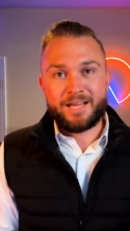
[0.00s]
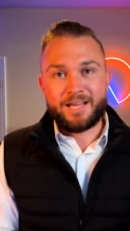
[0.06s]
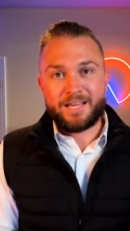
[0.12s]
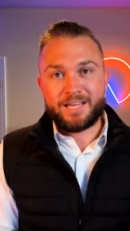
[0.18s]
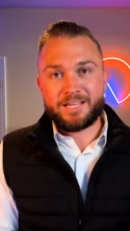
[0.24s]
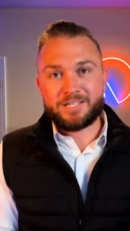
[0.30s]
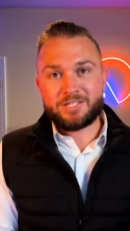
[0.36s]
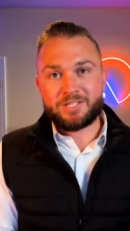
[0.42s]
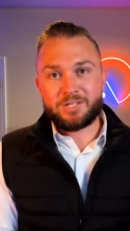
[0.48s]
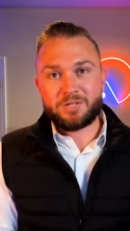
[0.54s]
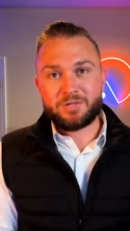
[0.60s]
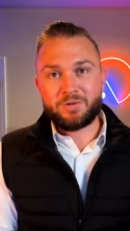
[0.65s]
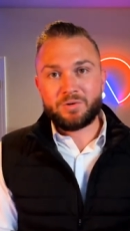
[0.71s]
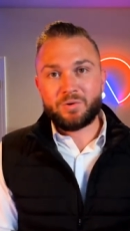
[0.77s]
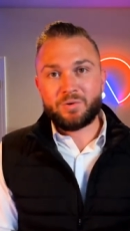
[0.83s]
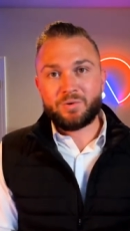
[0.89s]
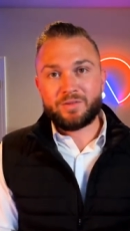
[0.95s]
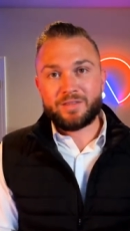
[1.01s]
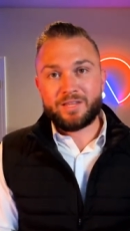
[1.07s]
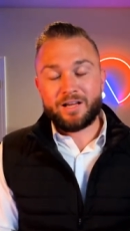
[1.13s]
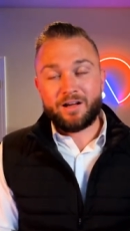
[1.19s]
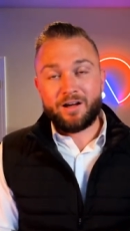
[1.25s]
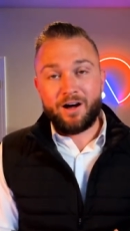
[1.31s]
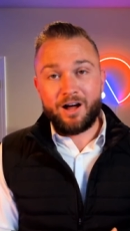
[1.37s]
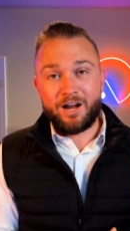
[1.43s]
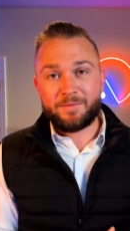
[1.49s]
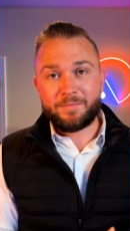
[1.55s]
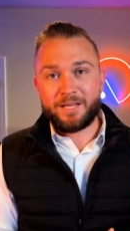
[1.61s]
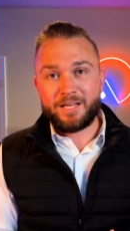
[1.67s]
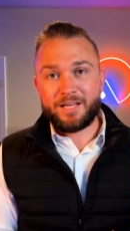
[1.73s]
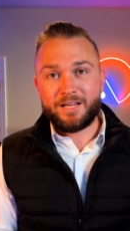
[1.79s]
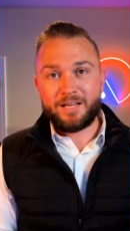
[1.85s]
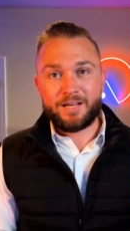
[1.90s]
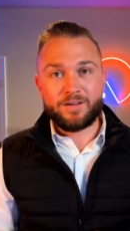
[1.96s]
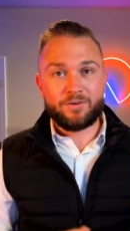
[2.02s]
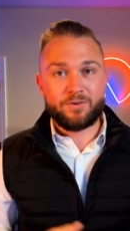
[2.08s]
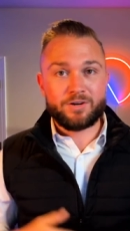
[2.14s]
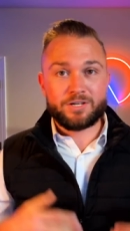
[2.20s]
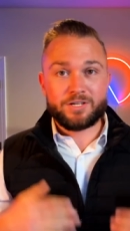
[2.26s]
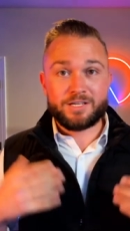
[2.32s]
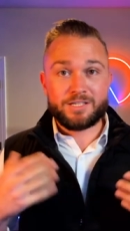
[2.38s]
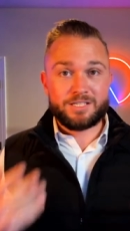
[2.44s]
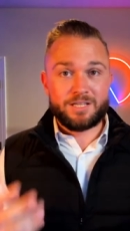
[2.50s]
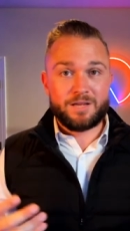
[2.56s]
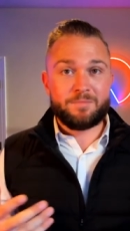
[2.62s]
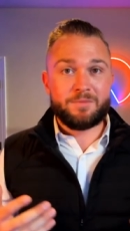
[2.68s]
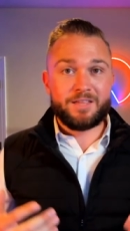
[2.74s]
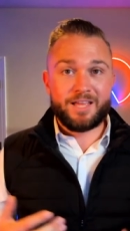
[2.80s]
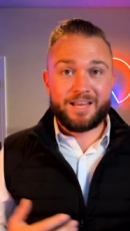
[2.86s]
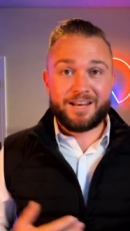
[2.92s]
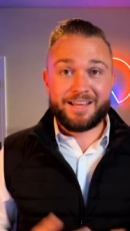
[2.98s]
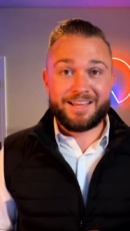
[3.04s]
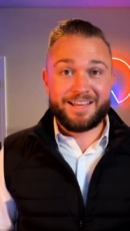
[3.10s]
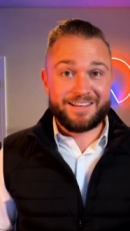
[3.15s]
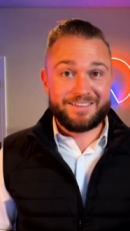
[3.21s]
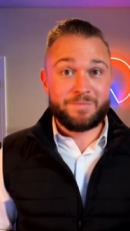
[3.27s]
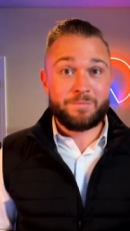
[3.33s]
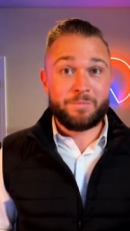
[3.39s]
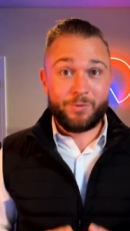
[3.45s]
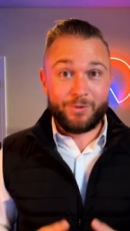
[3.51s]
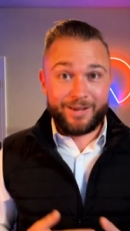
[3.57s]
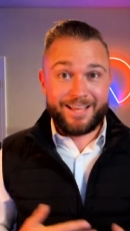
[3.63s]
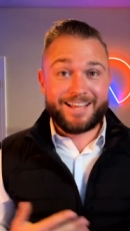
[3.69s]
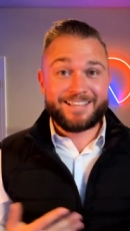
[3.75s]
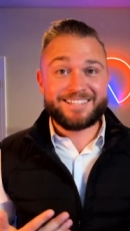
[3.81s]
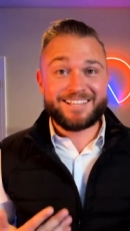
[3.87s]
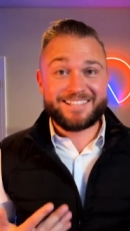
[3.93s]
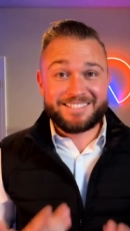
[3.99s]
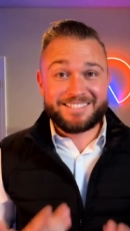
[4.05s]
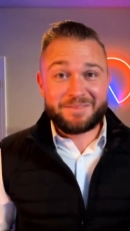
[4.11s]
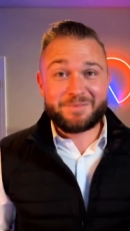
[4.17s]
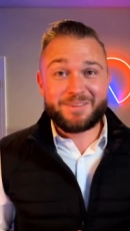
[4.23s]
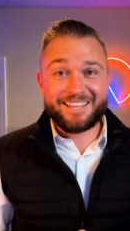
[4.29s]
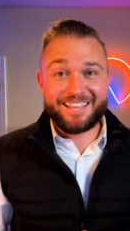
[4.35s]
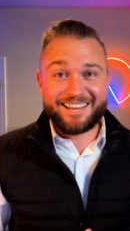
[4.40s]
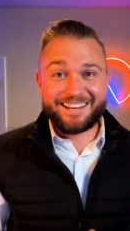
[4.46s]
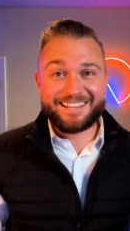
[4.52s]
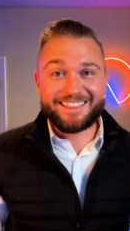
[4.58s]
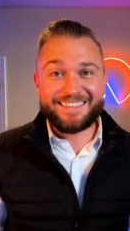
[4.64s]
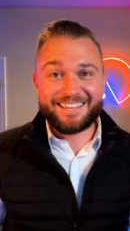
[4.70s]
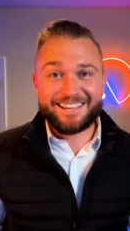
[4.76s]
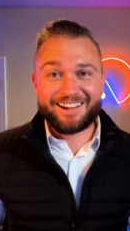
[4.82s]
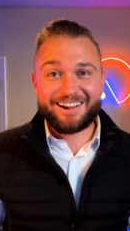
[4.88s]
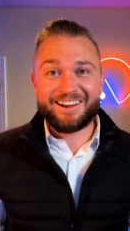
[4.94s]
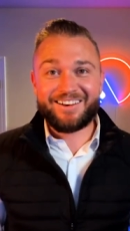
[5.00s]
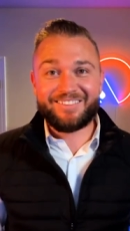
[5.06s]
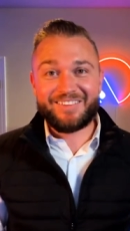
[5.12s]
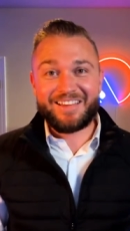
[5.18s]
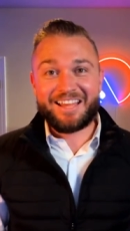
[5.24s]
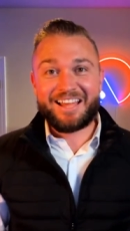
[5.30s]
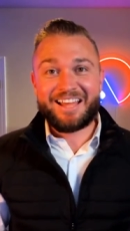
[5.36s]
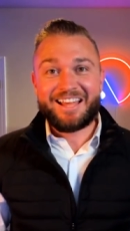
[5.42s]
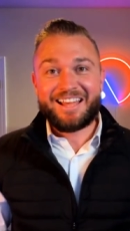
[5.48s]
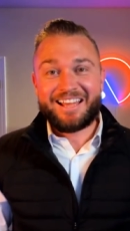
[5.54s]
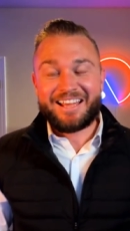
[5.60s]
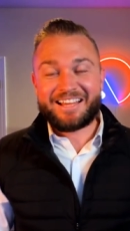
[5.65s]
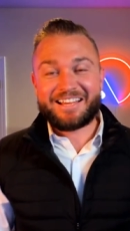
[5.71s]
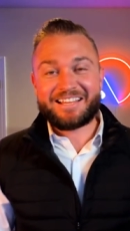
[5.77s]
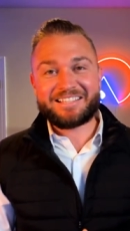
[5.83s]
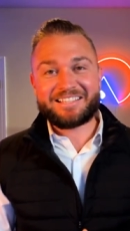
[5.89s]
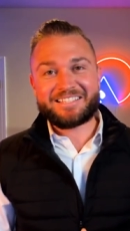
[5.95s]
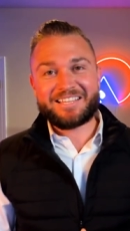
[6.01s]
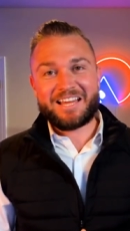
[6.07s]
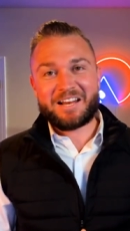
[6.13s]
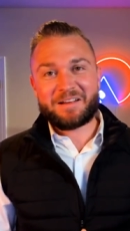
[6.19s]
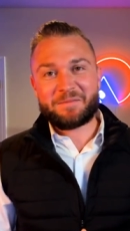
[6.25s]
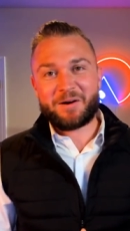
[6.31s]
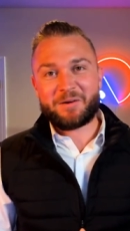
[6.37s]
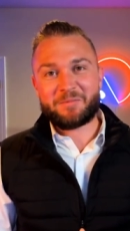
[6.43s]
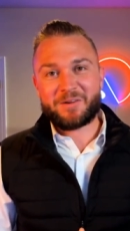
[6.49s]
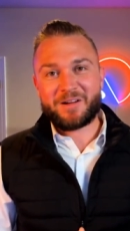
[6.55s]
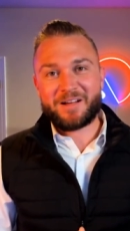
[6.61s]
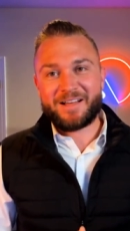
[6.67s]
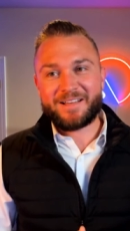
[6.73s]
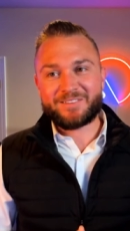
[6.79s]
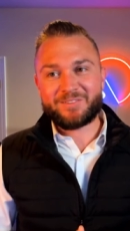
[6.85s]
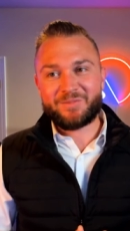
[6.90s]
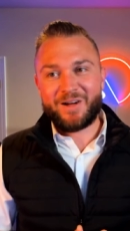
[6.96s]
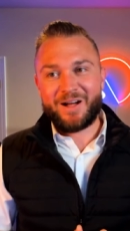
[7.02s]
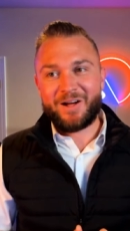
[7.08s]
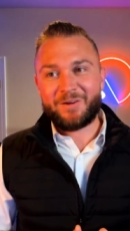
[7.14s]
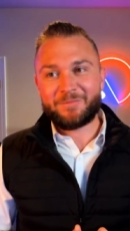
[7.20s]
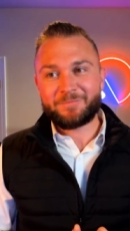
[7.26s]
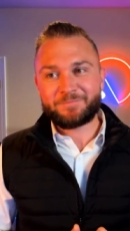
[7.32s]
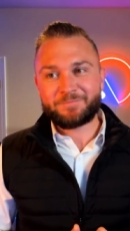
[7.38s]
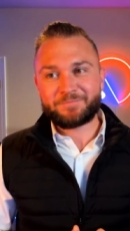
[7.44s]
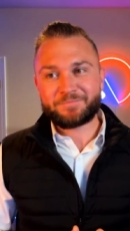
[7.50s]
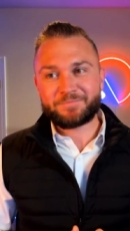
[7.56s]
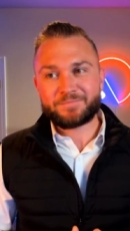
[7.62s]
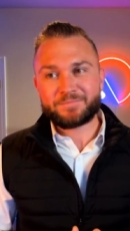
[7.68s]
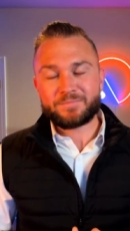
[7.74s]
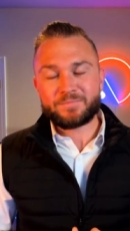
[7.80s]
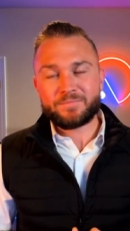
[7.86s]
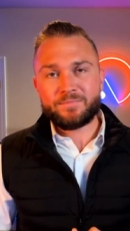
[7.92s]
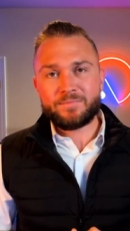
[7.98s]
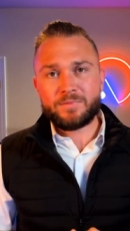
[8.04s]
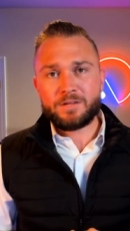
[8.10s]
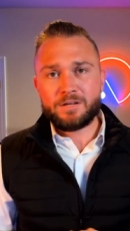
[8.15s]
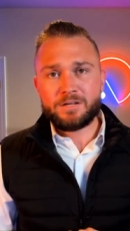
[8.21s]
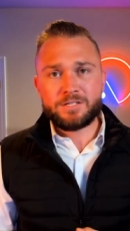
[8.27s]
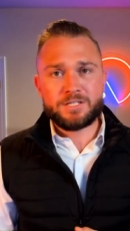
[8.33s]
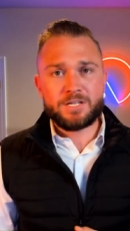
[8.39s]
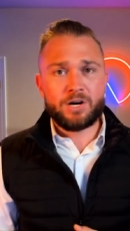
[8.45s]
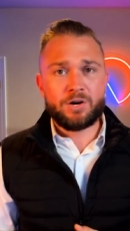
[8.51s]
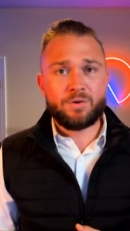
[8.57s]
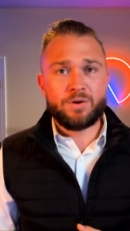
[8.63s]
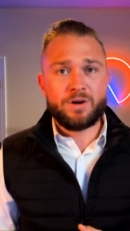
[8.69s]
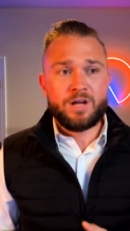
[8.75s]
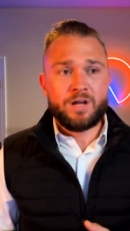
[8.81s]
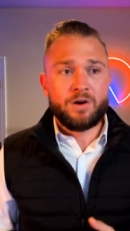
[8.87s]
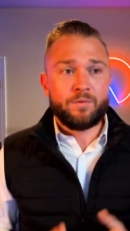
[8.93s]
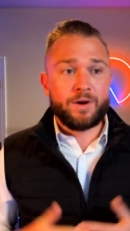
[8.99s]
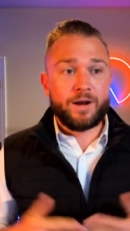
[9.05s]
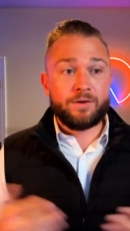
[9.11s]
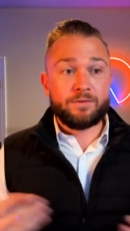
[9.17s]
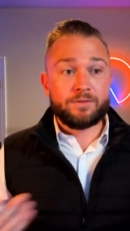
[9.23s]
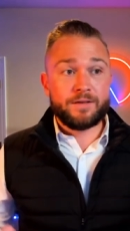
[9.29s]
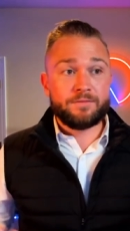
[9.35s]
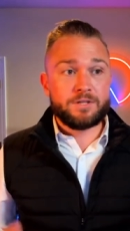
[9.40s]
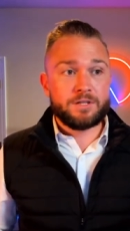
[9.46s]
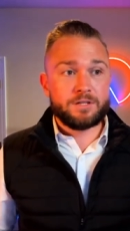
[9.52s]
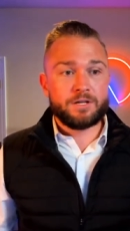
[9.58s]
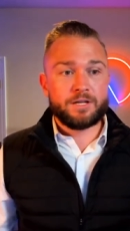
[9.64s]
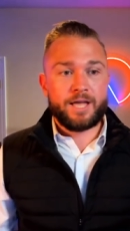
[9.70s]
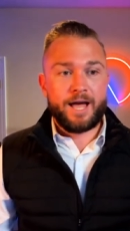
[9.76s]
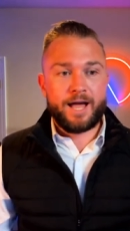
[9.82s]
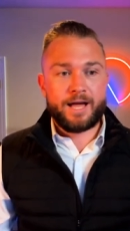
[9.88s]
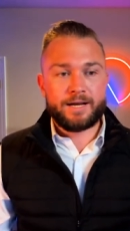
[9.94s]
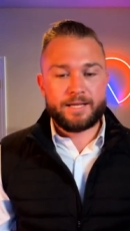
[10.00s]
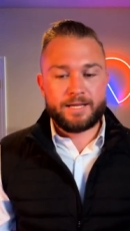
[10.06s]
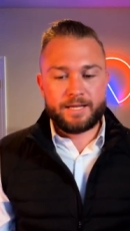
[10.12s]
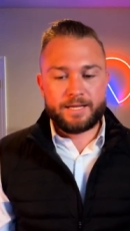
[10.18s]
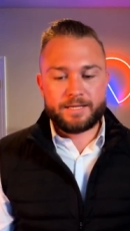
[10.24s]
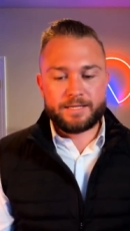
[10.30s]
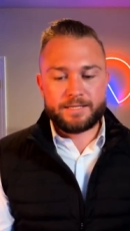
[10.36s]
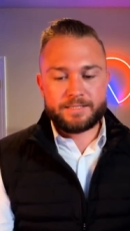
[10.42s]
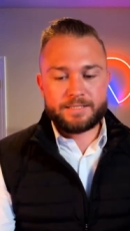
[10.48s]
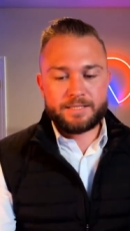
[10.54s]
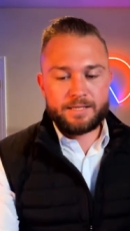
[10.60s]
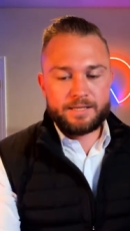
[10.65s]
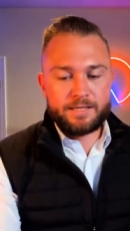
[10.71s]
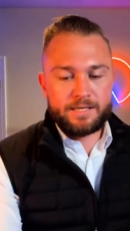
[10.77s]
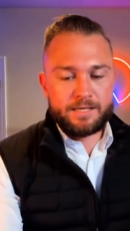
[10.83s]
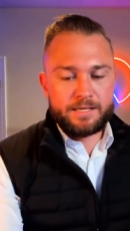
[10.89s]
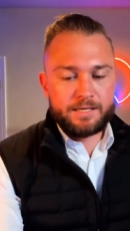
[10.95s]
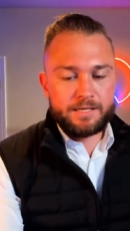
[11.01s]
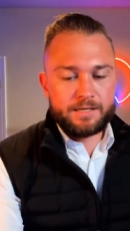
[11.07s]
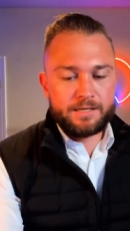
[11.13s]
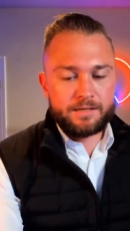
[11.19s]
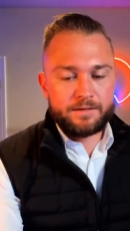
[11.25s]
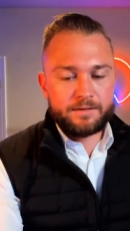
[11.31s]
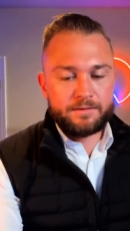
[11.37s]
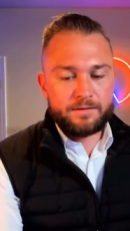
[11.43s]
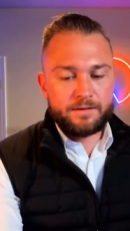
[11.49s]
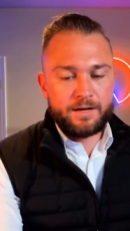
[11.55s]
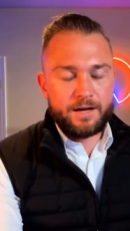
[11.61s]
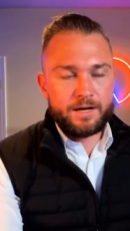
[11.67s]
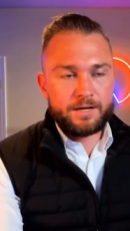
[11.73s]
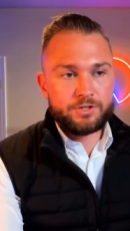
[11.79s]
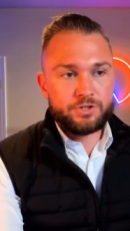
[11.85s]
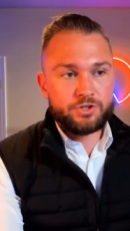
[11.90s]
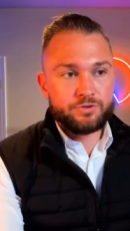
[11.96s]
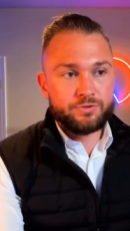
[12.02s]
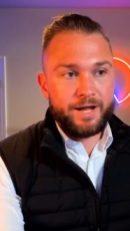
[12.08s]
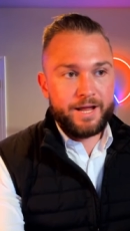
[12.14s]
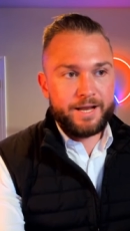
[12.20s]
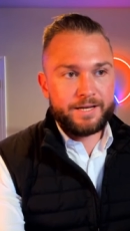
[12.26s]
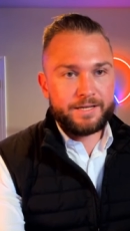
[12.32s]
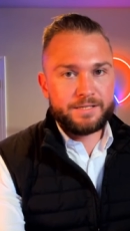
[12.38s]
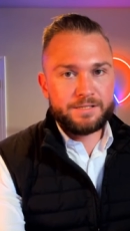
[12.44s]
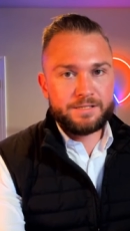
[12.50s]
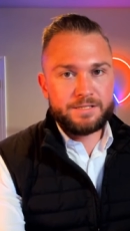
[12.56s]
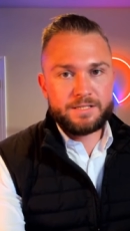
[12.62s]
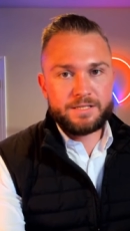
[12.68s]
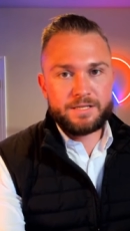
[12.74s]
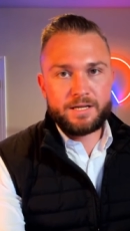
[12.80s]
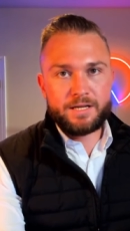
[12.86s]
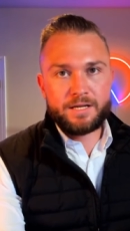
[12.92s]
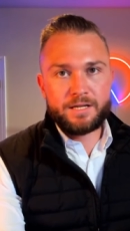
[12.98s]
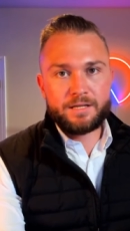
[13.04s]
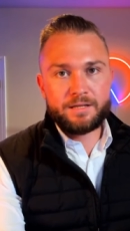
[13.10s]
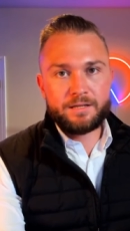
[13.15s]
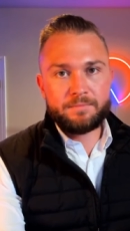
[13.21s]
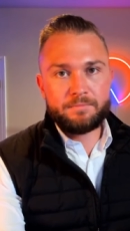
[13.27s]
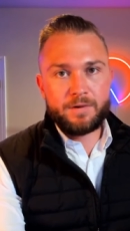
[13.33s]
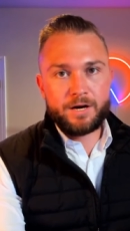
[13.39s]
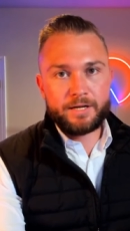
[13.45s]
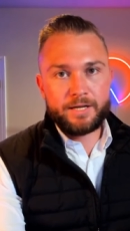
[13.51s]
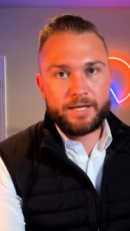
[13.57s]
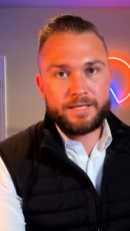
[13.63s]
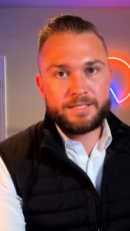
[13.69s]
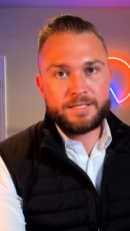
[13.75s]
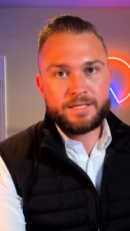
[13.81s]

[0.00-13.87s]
into the economy in order to stimulate it. And boy, has it stimulated the economy in Santa Barbara as well. So what I would love to look at is the uh, trends in the market